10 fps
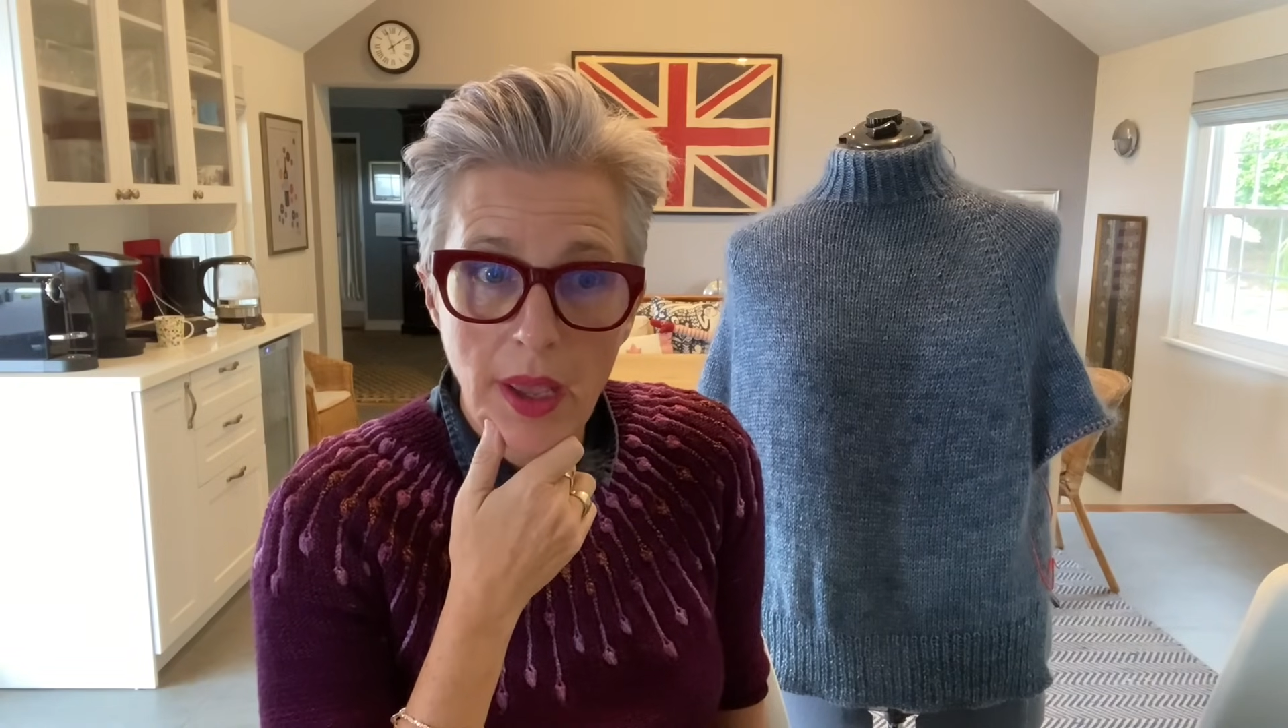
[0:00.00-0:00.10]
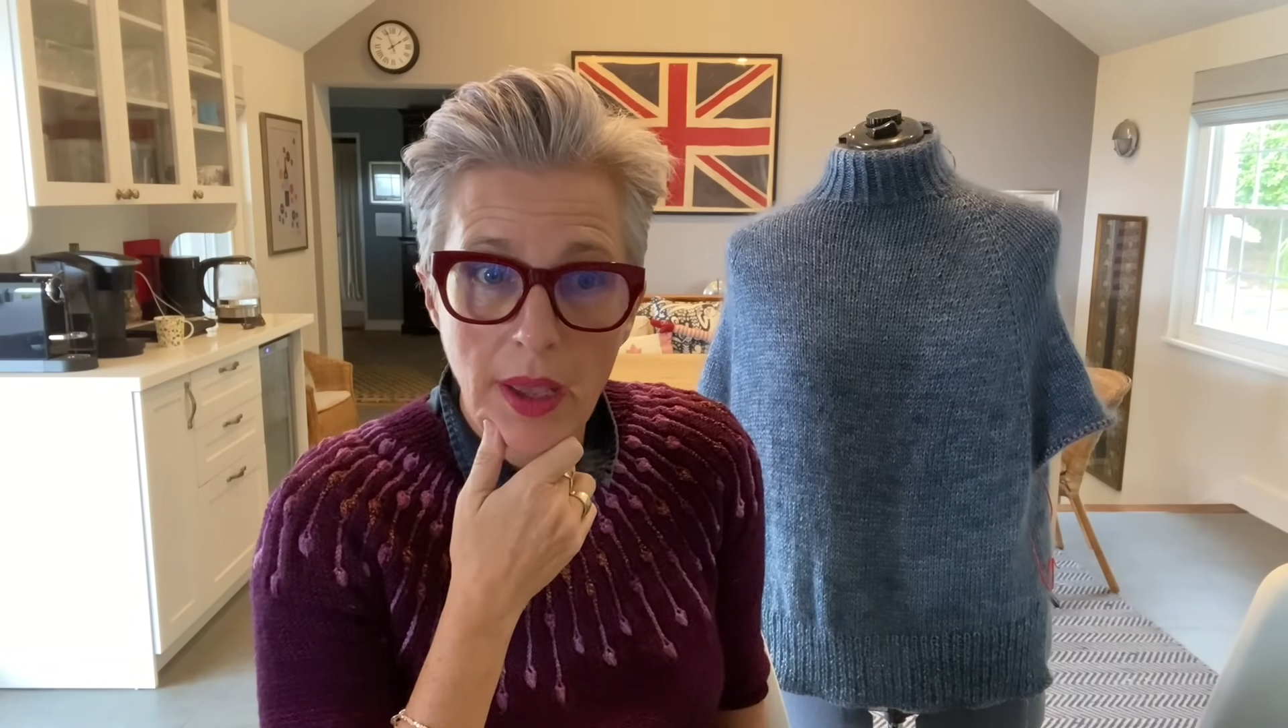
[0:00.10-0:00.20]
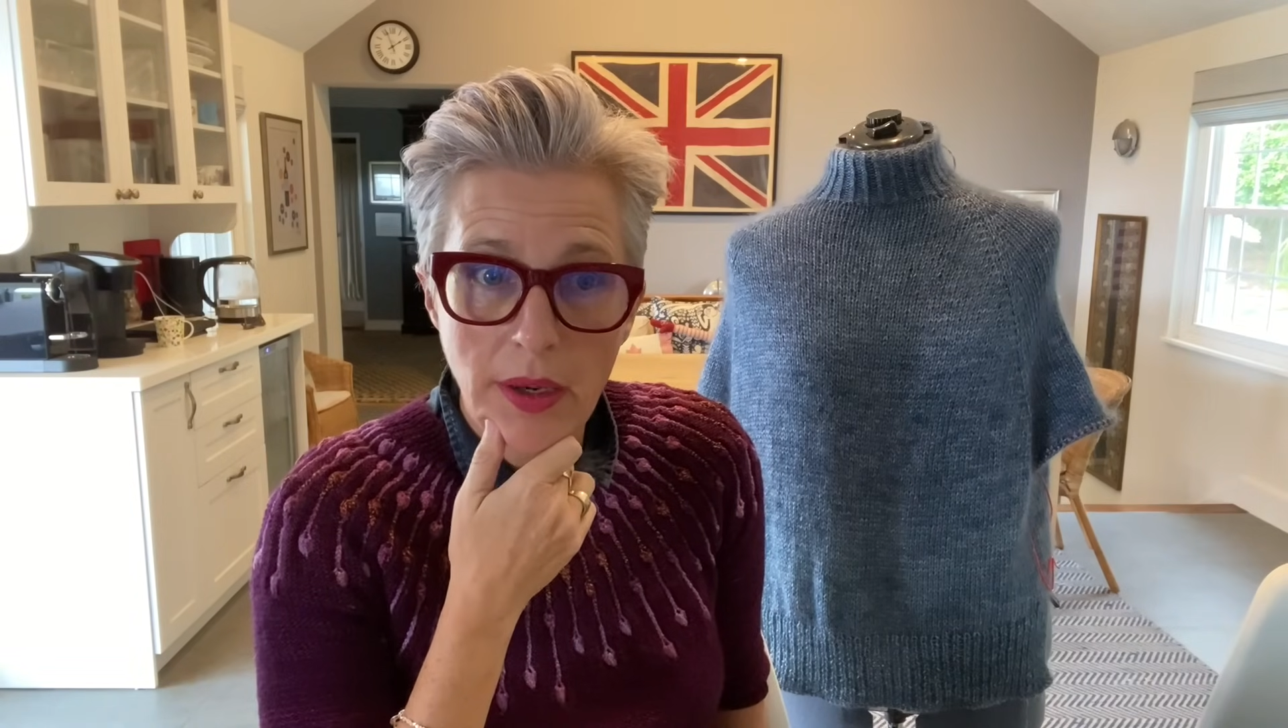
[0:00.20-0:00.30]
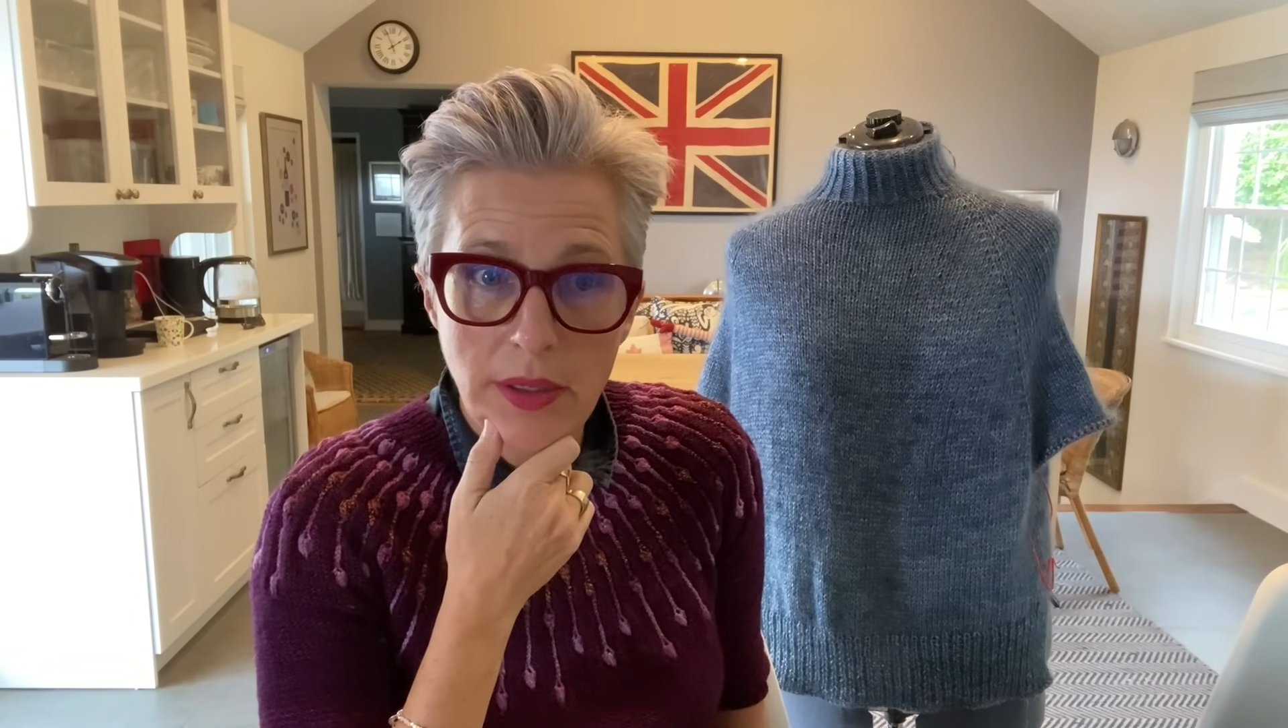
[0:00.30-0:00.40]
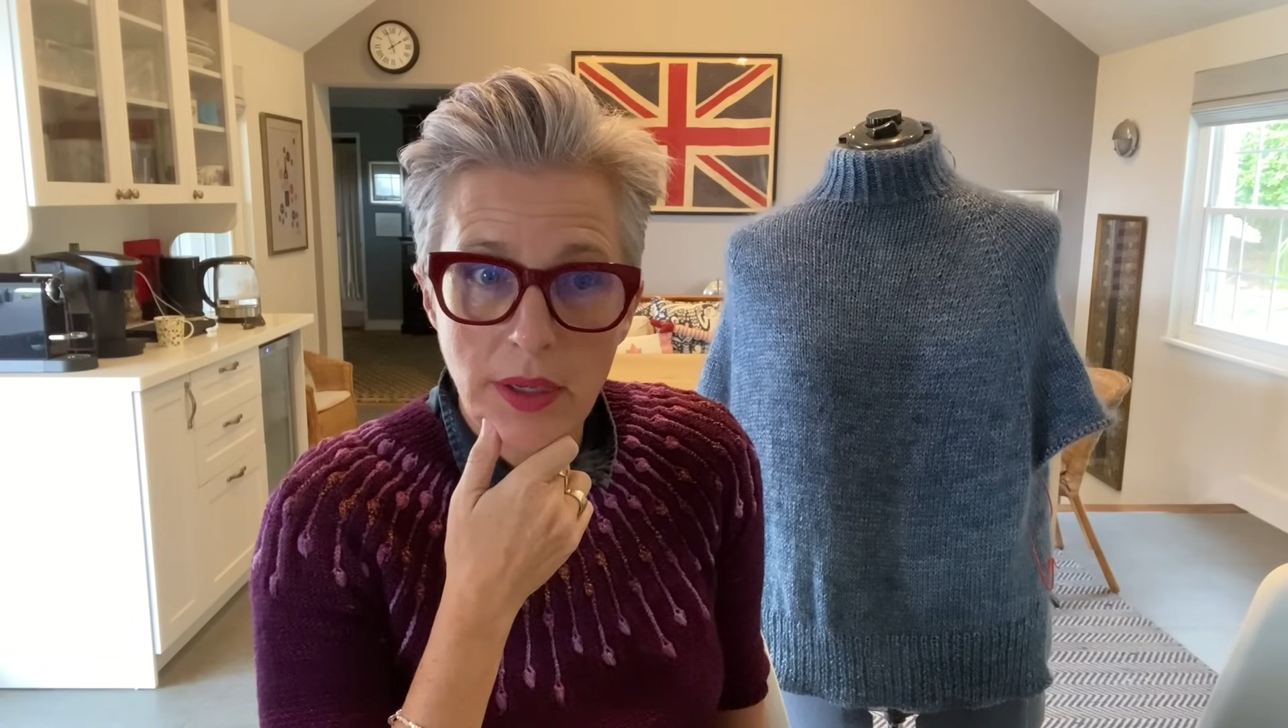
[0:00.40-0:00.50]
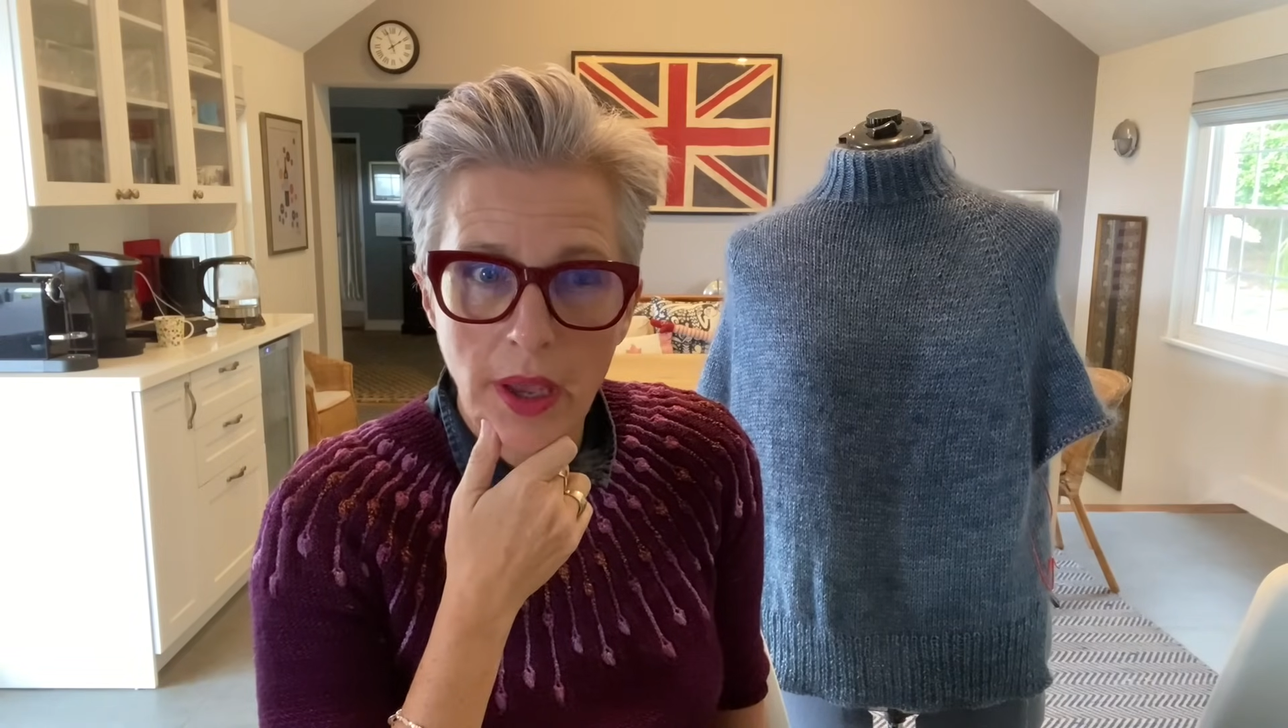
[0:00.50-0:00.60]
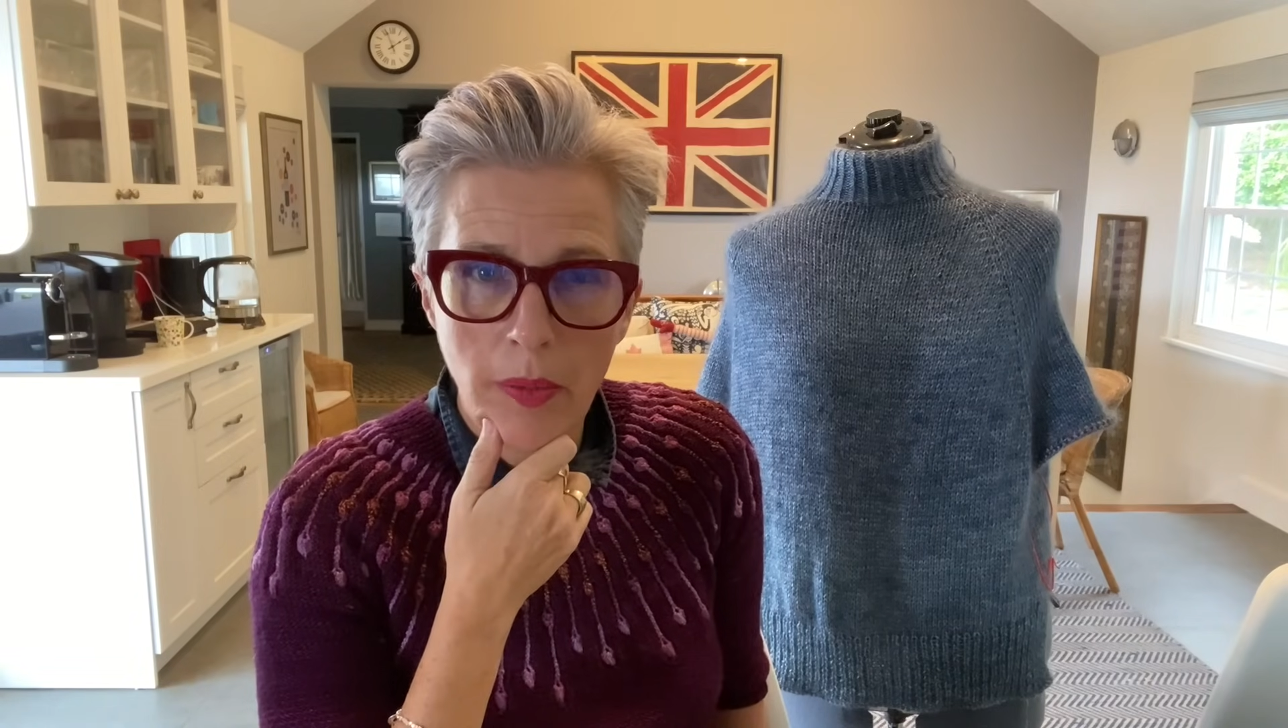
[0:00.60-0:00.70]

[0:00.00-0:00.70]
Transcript: and I